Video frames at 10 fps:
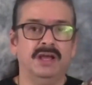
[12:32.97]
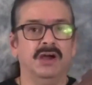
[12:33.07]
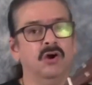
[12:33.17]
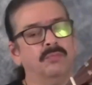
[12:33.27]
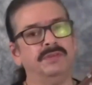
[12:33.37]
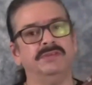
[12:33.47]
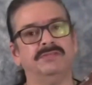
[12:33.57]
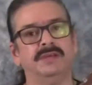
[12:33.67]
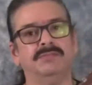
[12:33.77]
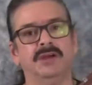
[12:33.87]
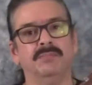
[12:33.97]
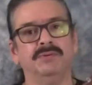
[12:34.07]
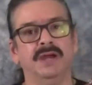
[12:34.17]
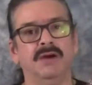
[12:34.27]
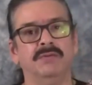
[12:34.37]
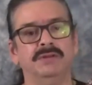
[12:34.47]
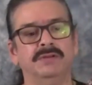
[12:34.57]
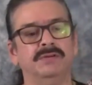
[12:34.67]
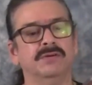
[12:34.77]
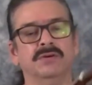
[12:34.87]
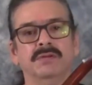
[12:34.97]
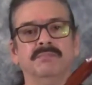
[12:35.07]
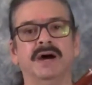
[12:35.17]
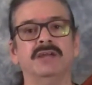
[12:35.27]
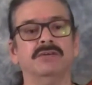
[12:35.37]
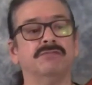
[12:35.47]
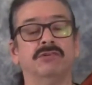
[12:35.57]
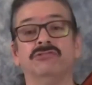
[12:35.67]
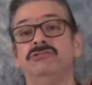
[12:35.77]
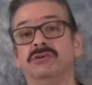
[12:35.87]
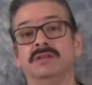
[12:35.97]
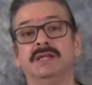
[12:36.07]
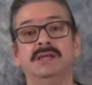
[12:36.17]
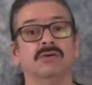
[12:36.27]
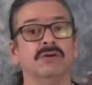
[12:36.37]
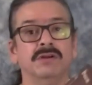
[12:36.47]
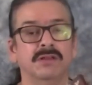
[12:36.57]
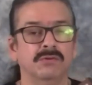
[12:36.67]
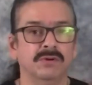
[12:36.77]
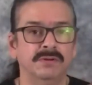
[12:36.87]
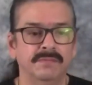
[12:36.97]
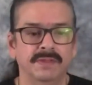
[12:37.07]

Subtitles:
I hope these tips help you out when you're going to buy your first ukulele or another one.